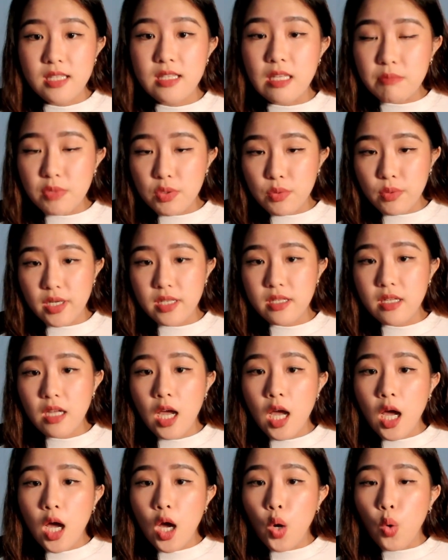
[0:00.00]
Number 1,
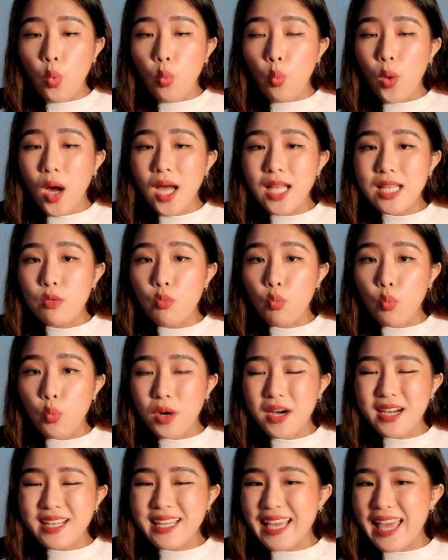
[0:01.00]
what
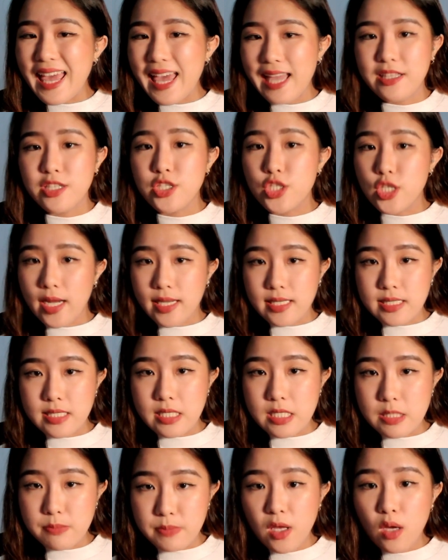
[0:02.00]
work
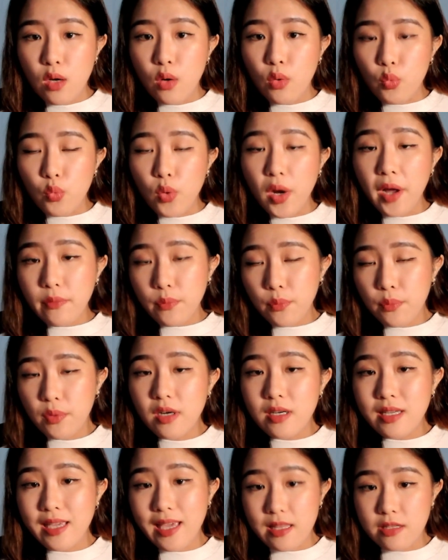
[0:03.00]
energizes me? What
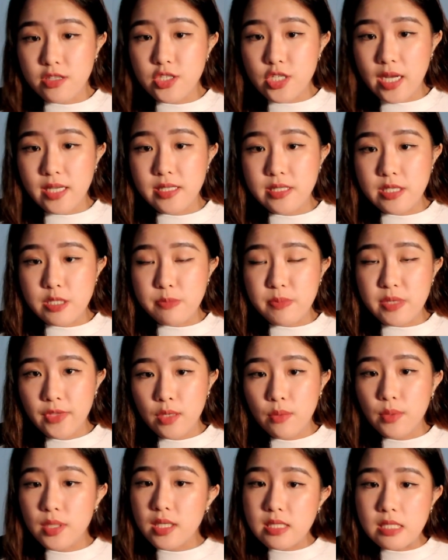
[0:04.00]
work energizes me?
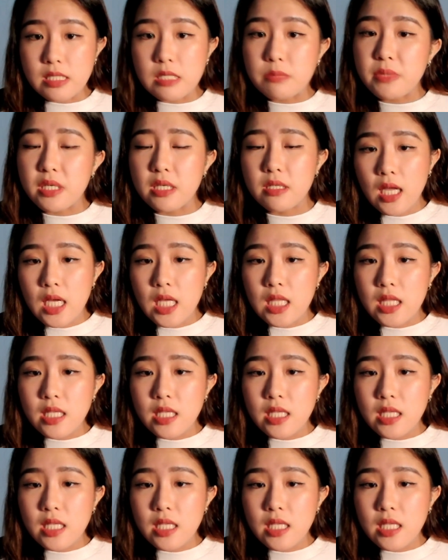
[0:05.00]
What does this mean?